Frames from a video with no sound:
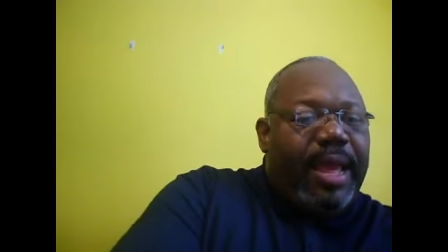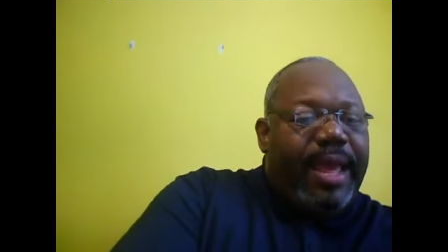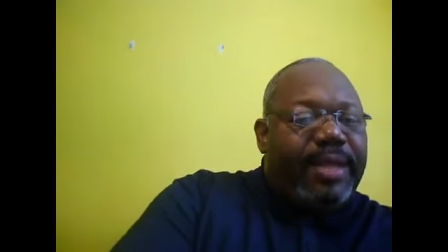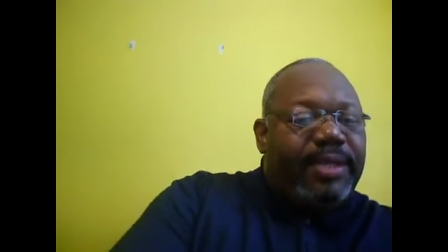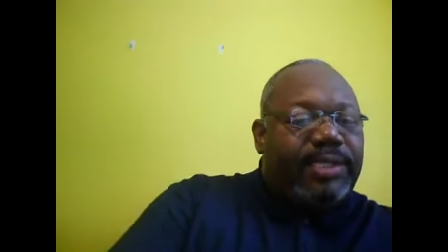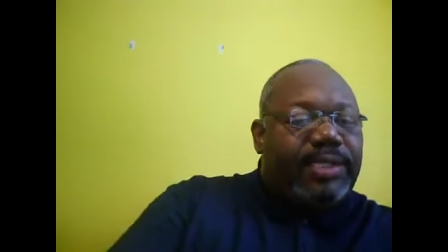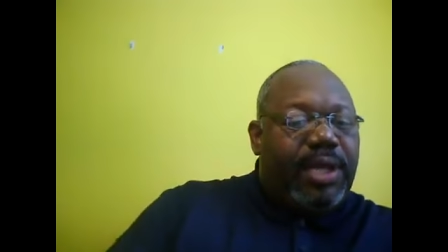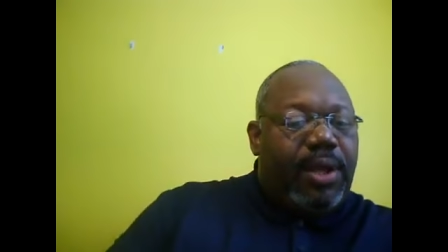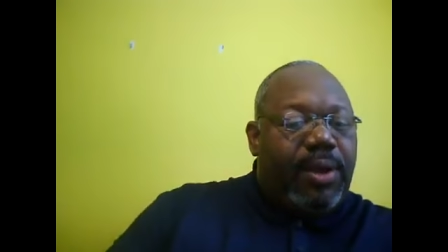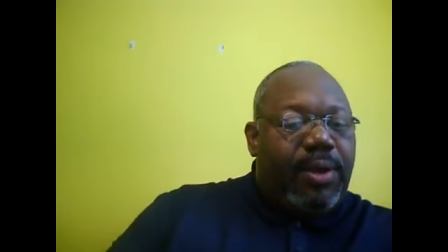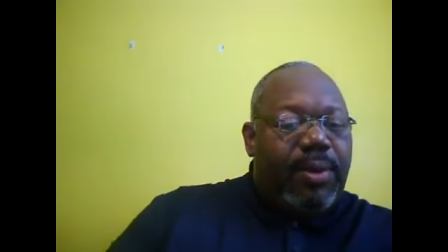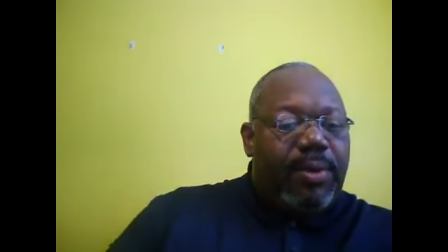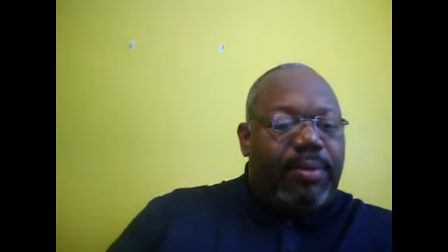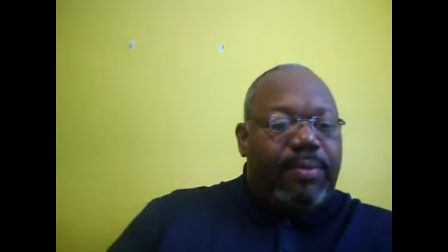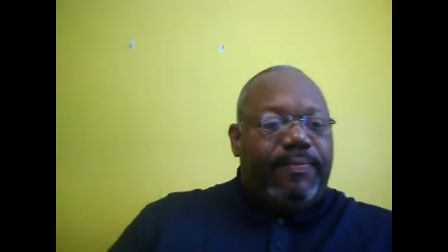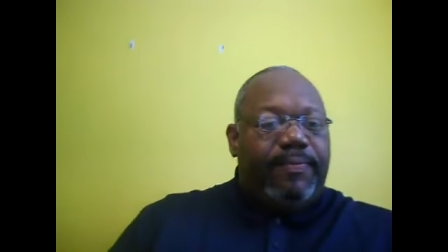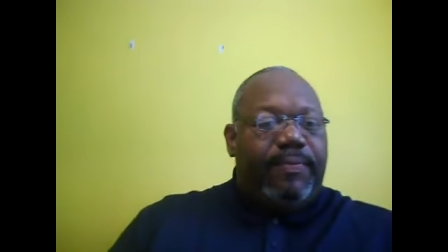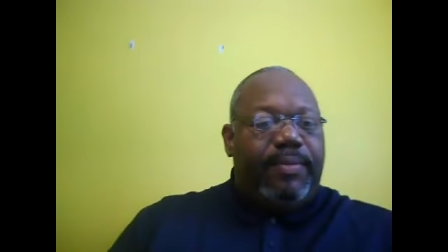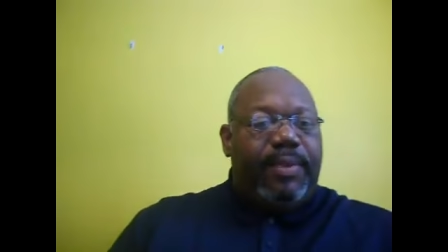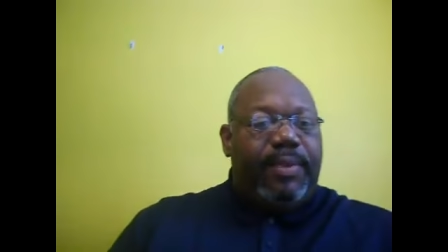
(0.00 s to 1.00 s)
And
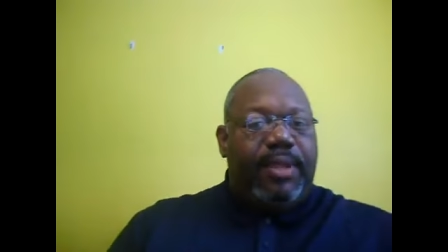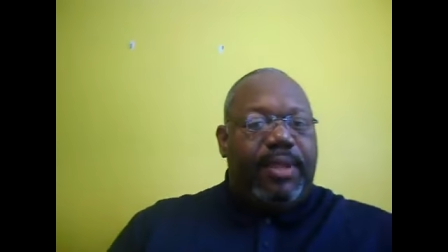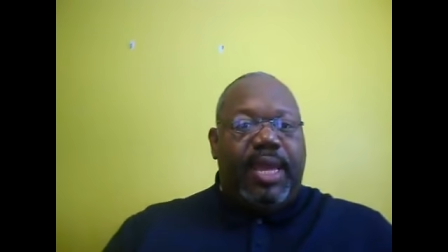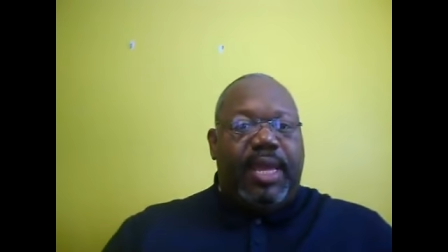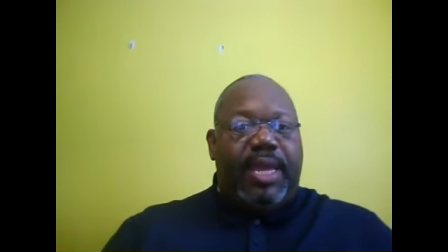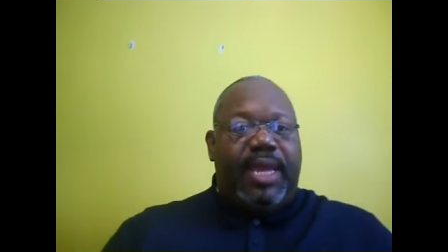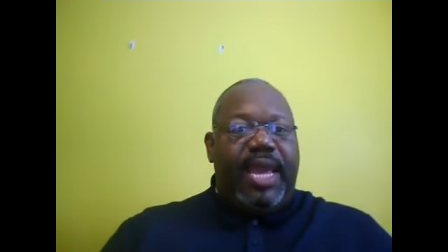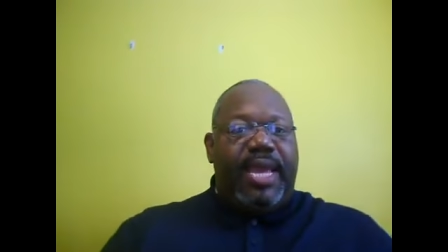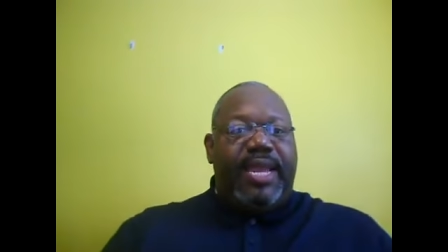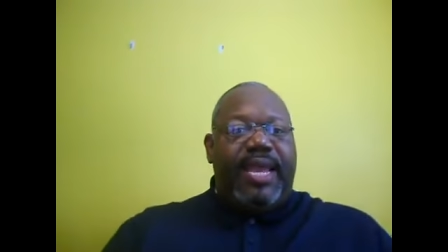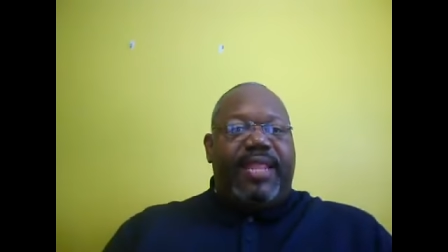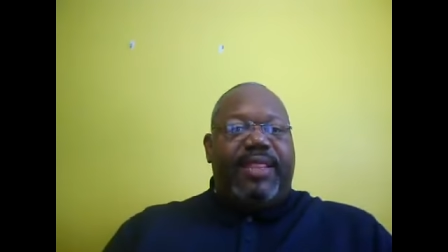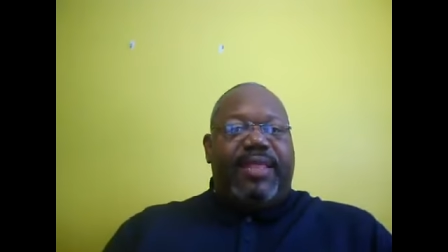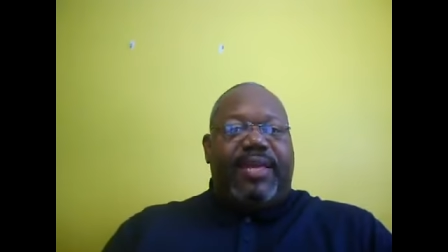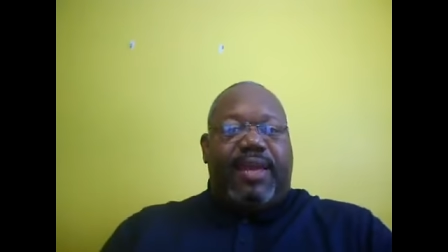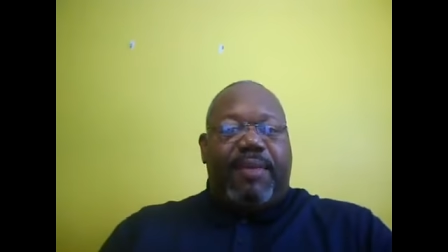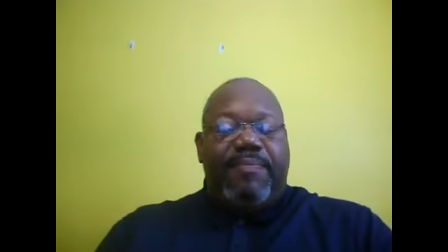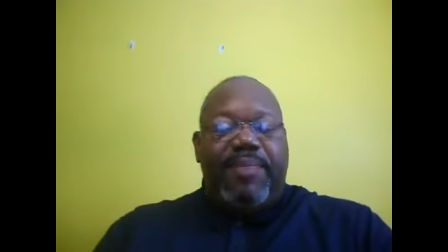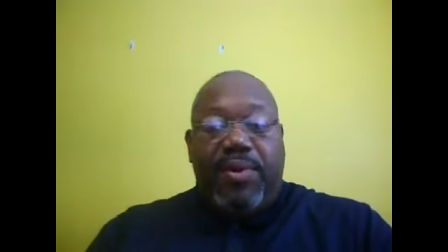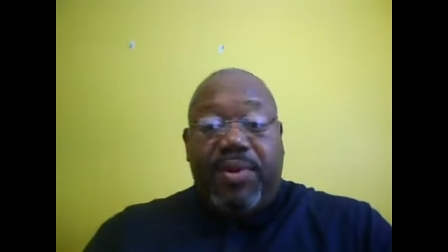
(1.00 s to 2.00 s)
so, again, in
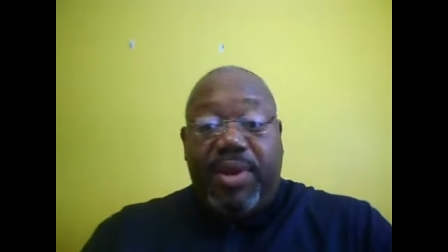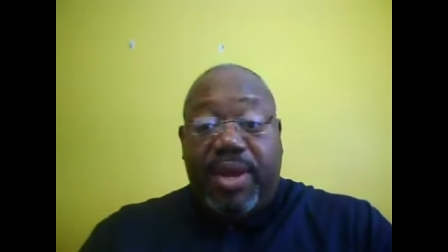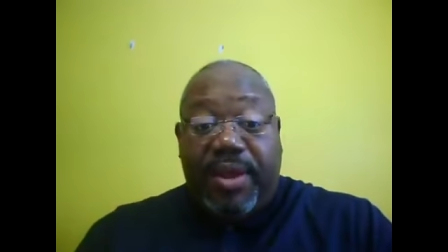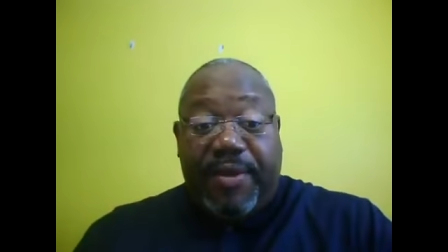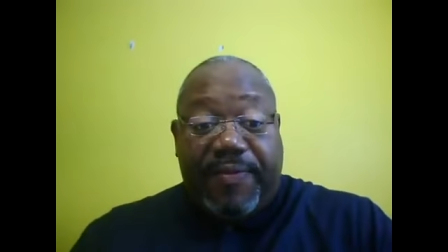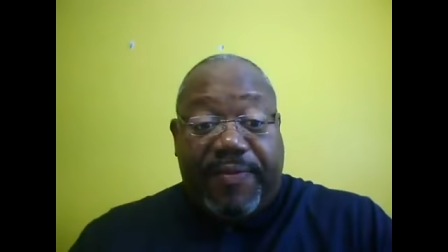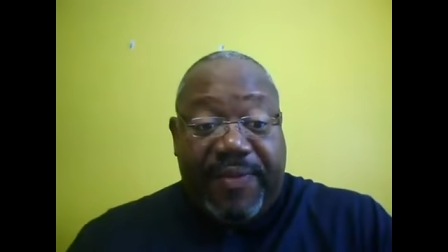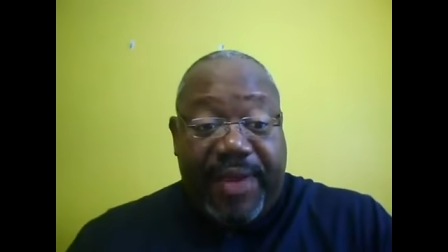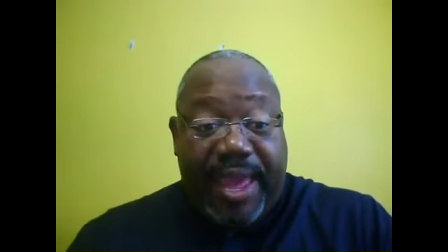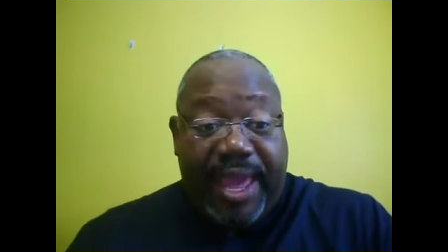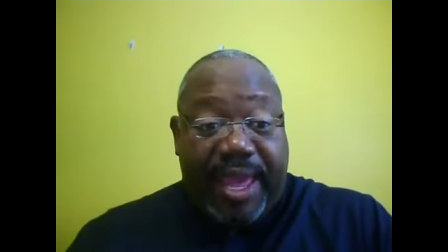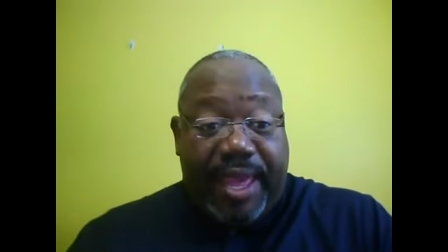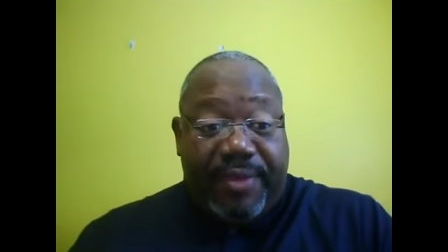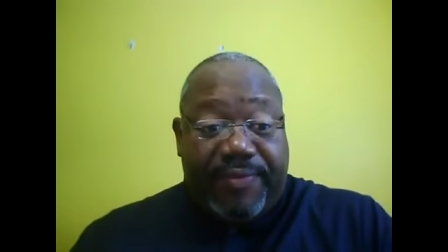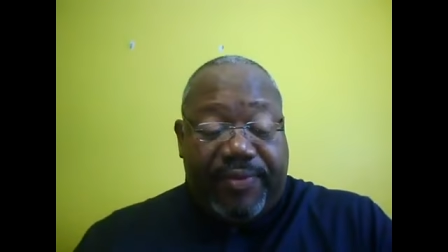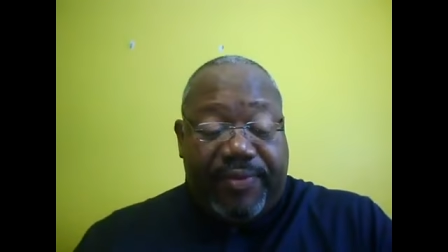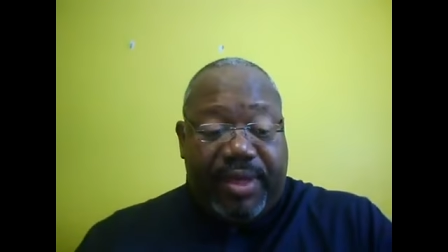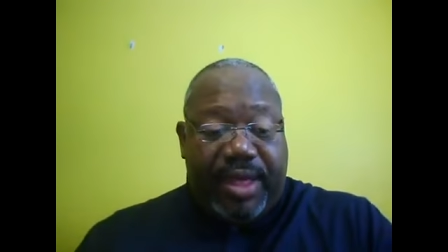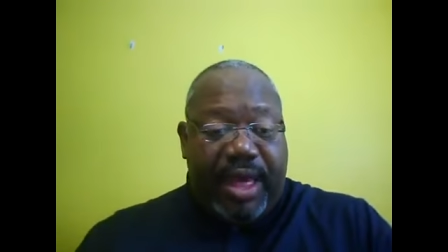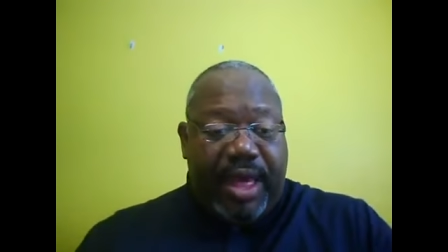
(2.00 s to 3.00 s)
the community of
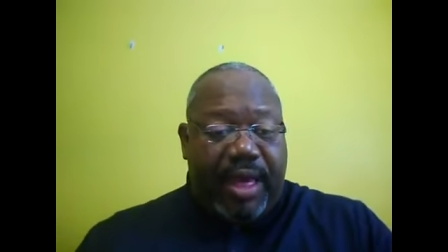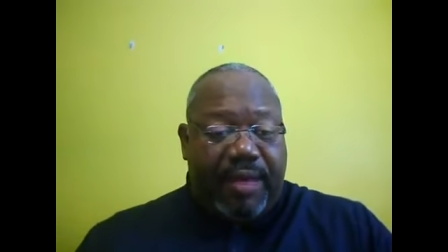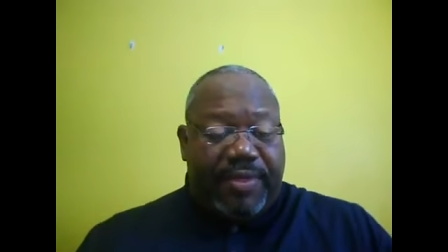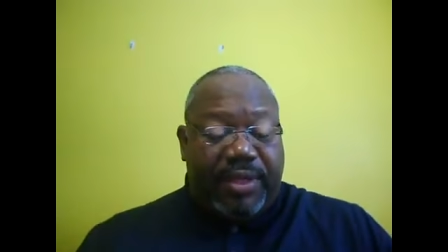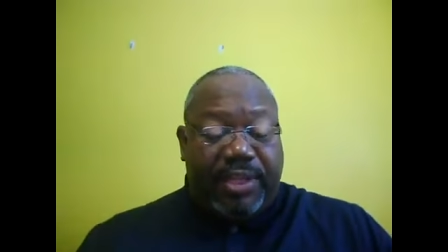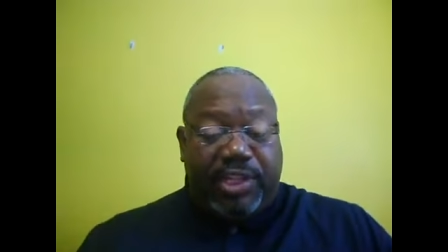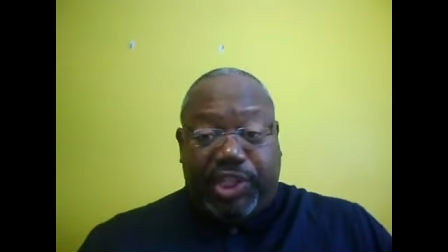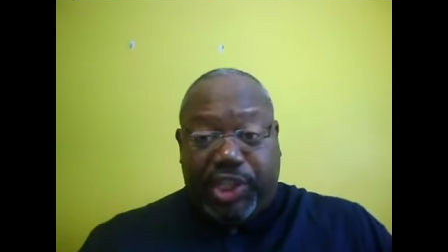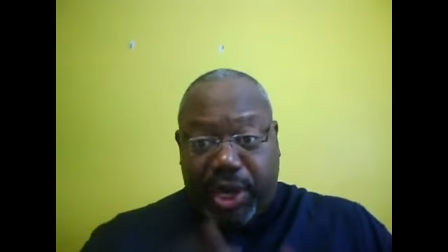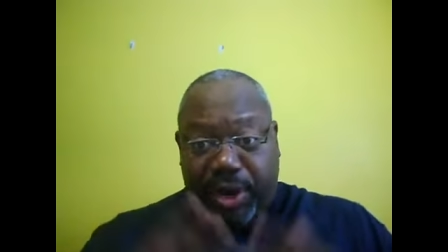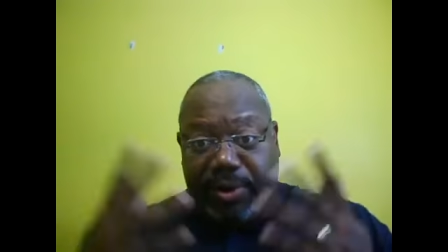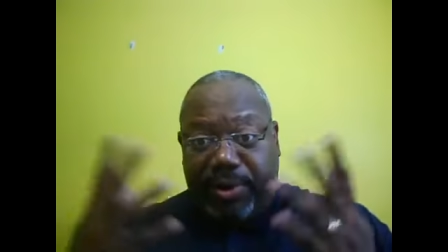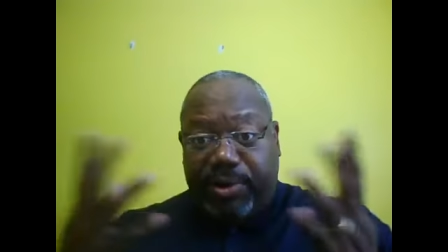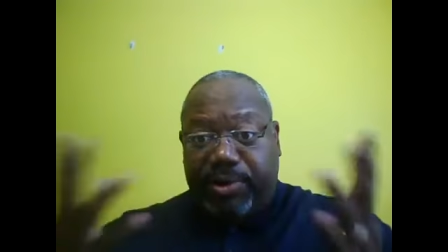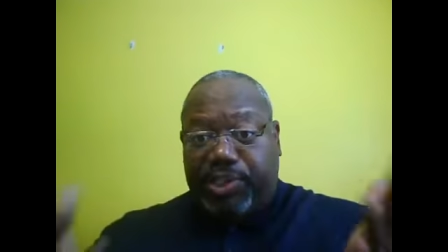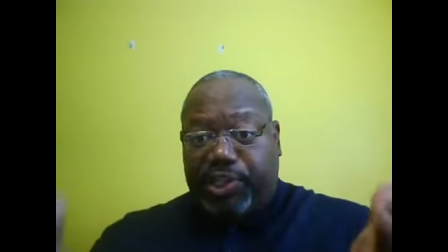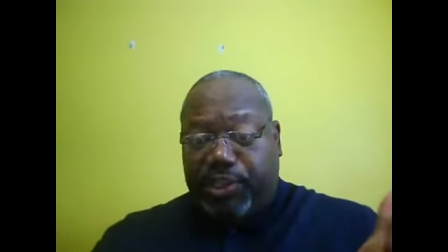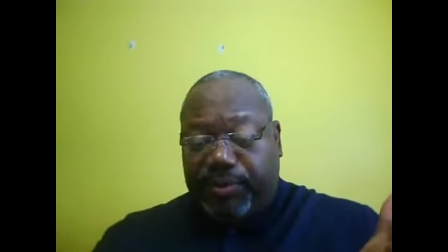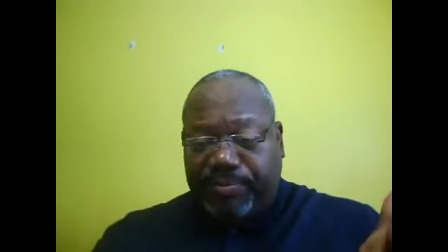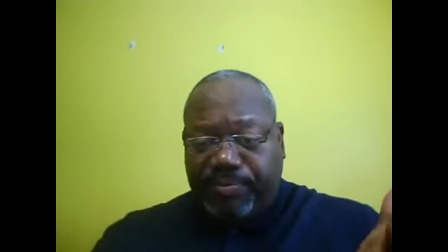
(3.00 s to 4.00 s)
faith of the
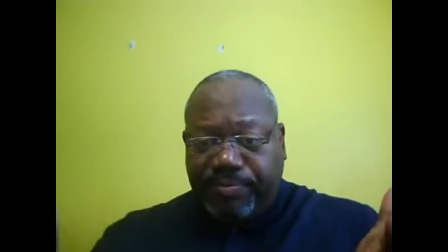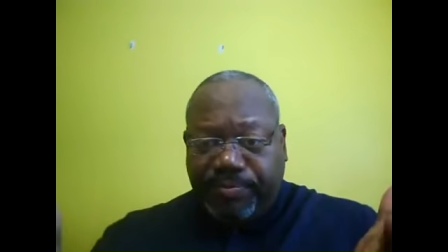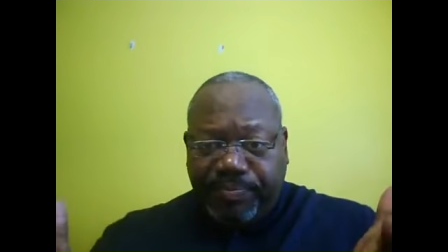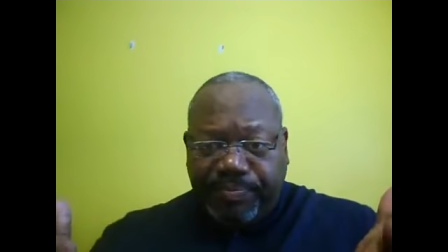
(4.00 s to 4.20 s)
church,